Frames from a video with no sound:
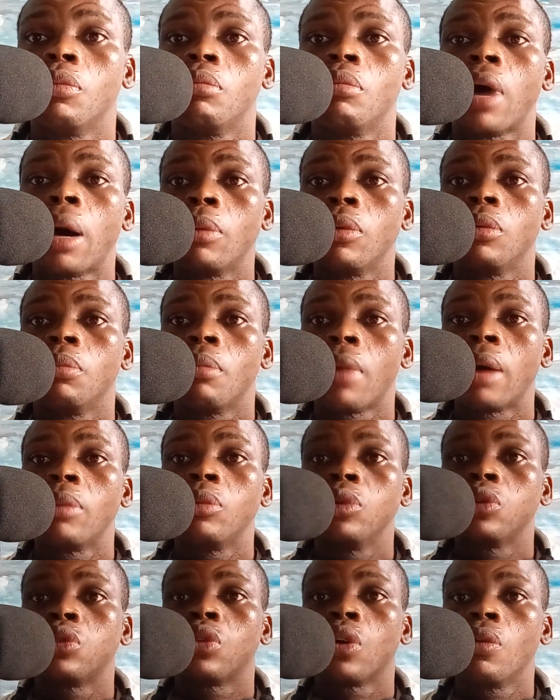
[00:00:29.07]

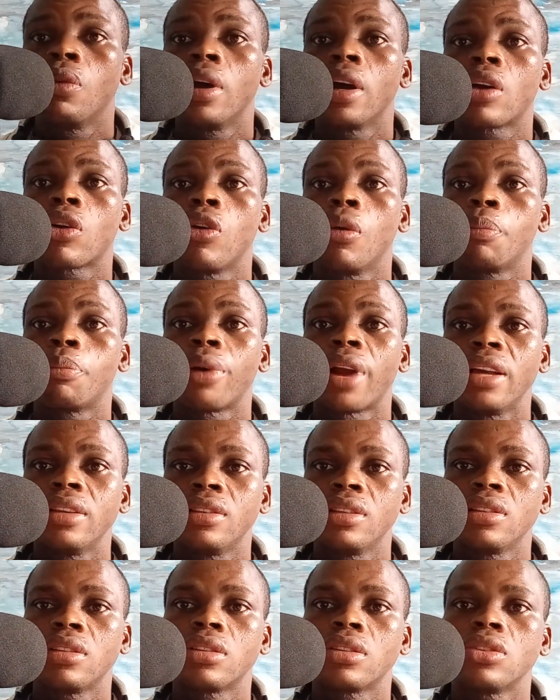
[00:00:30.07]
marble trowel
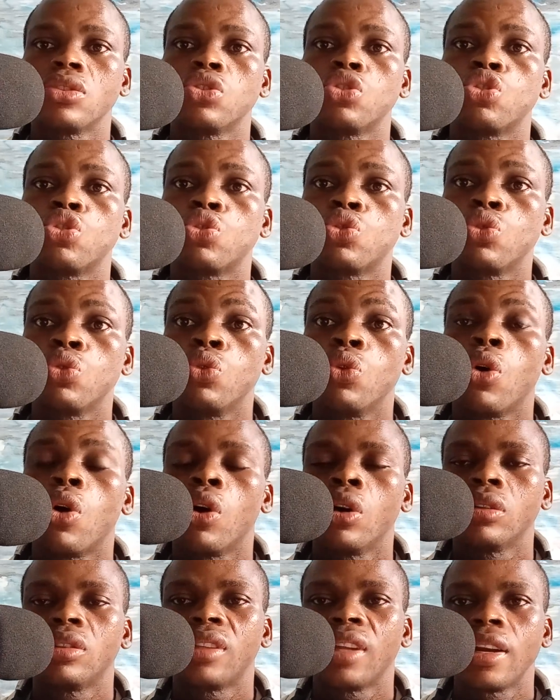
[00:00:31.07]
comprises 2
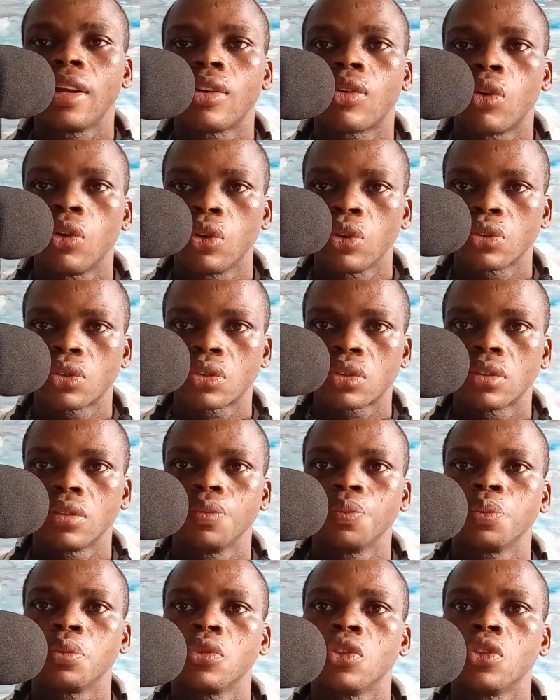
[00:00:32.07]
or 3 colors.